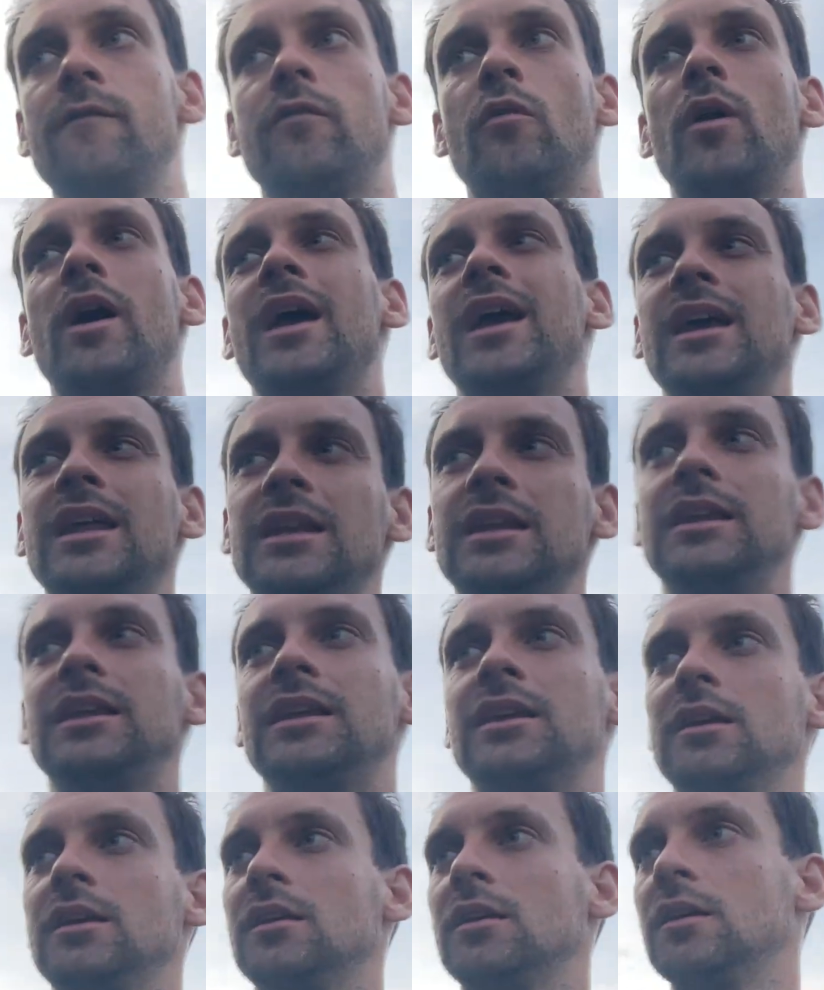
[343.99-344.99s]
for
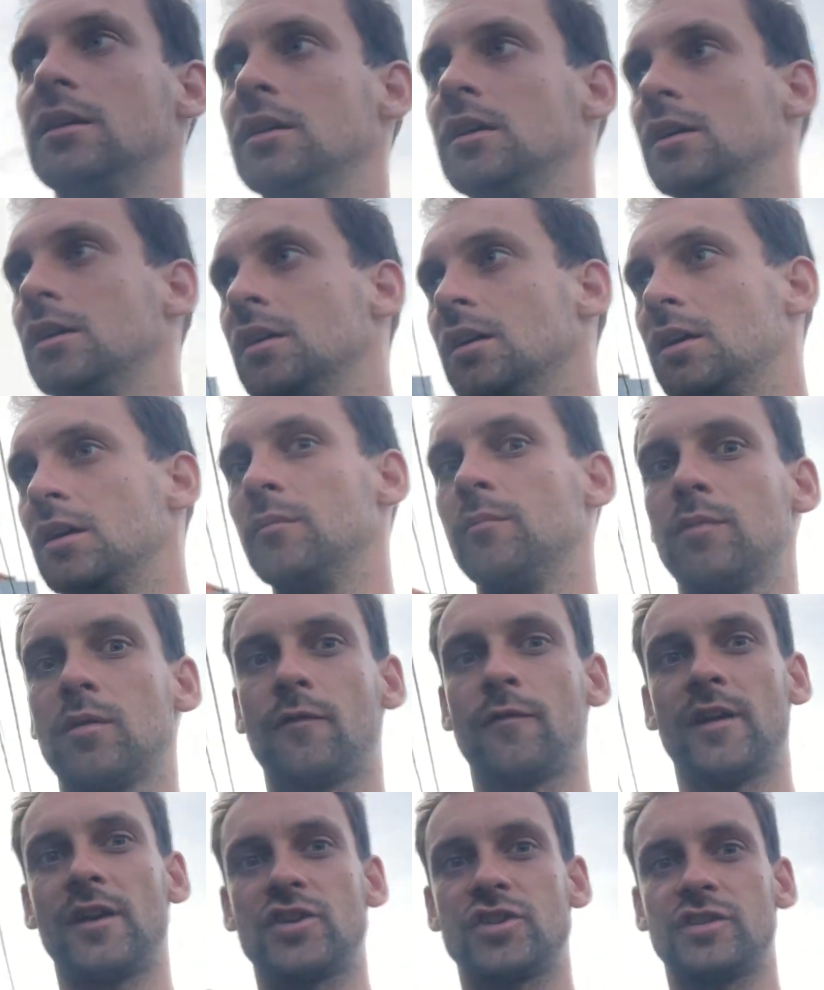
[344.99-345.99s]
any
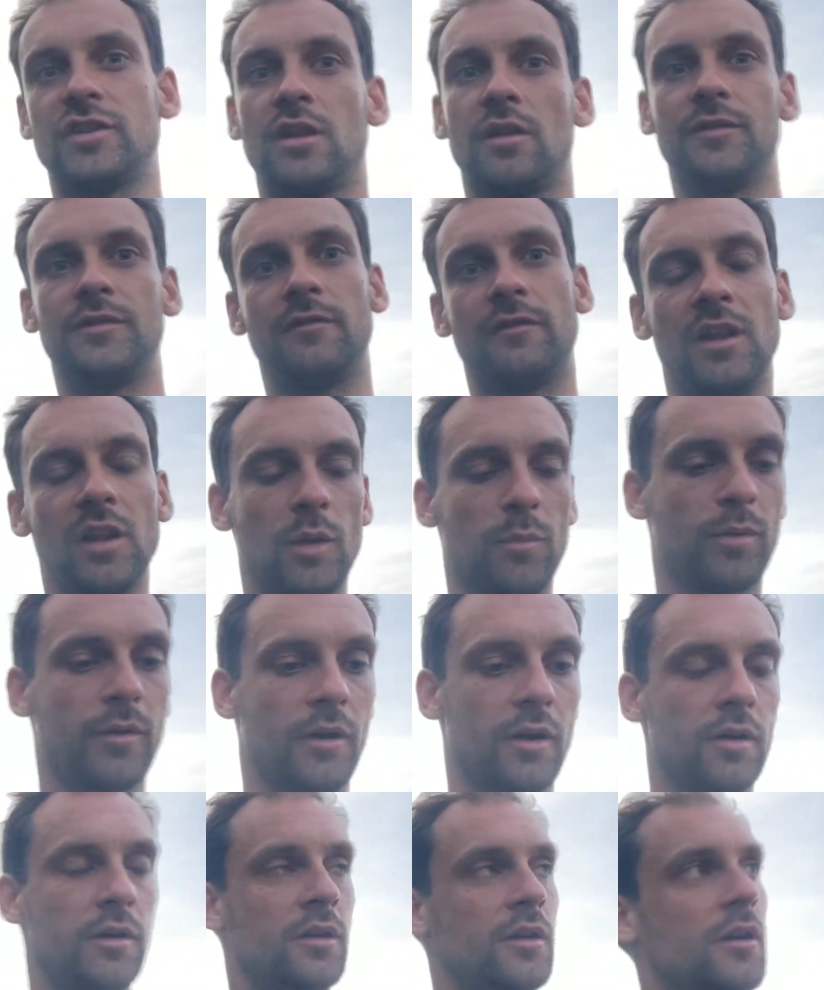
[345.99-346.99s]
professional
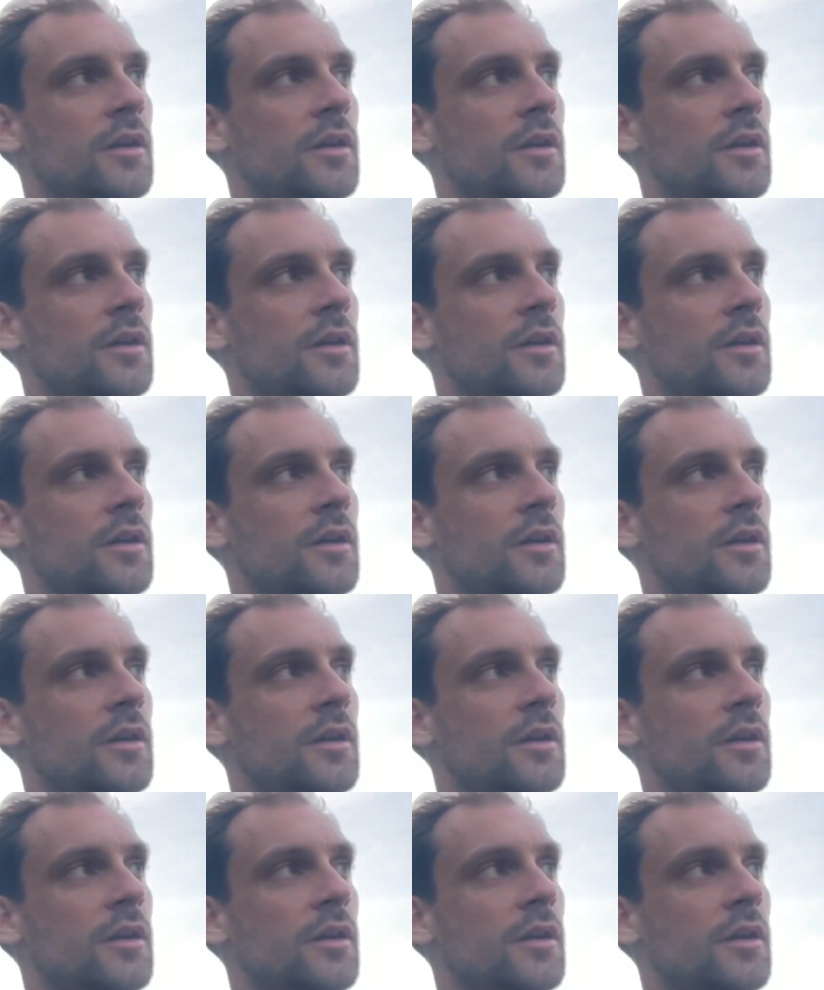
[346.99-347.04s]
developer,